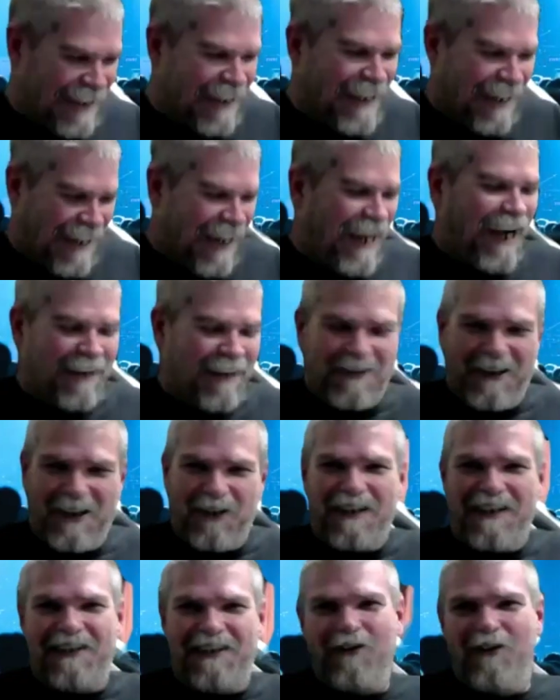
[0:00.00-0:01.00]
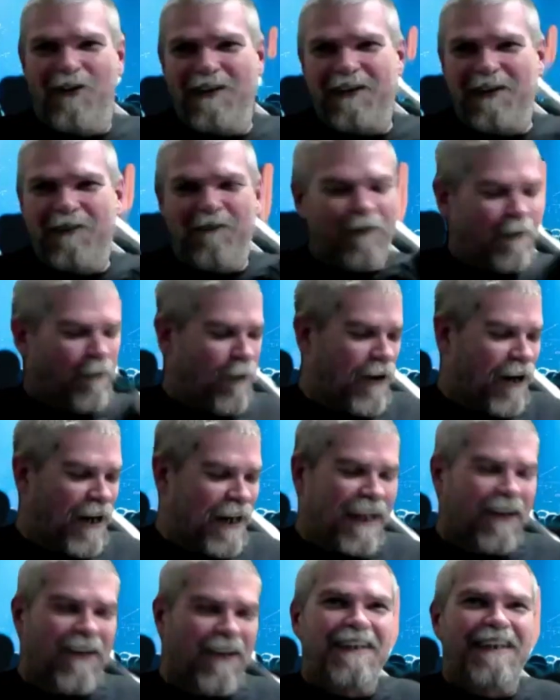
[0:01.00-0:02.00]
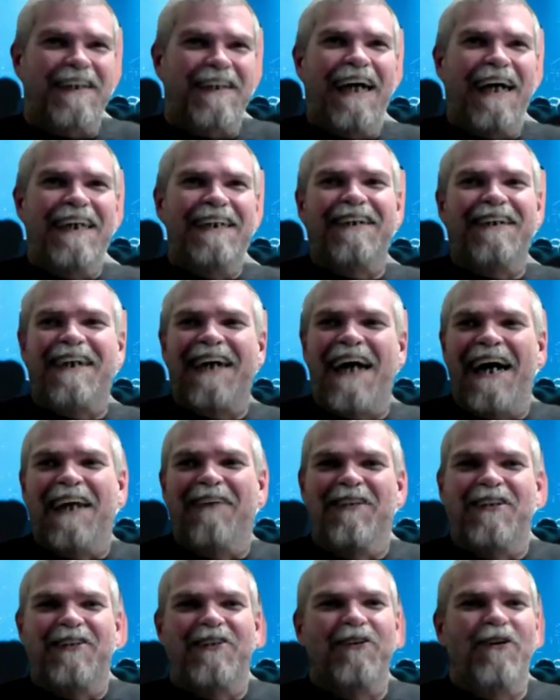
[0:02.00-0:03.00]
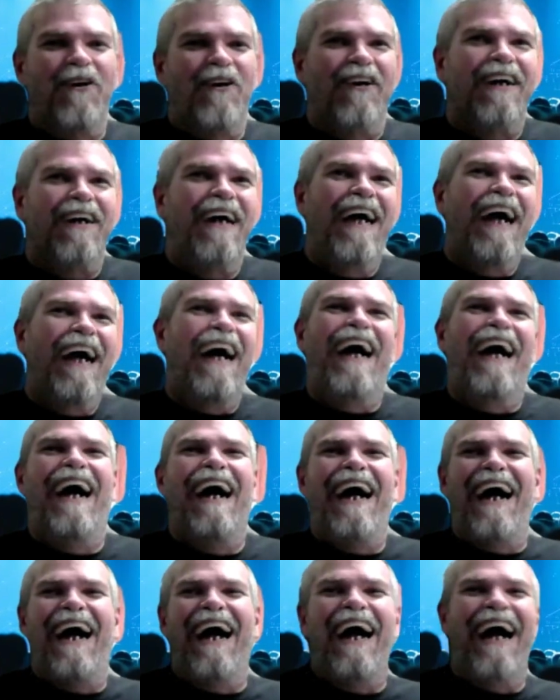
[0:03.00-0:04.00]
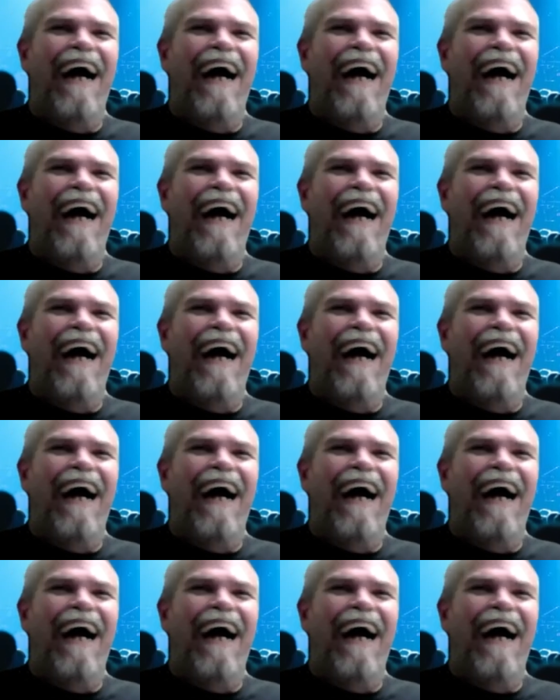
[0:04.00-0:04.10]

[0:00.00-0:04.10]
it. I'm too exhausted from what I did on stage. I can't even talk. And